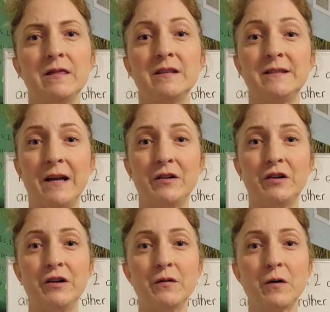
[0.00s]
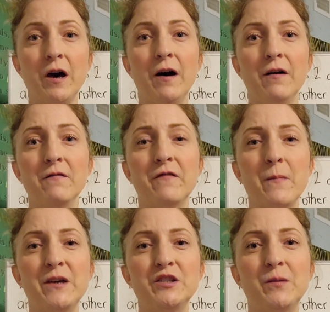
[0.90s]
the standard of
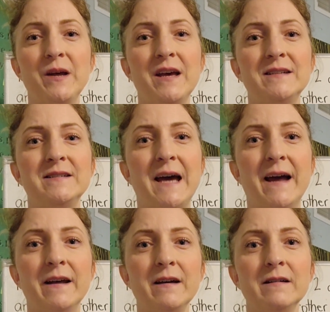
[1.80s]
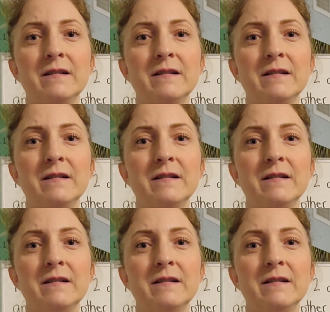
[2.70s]
measurement and data,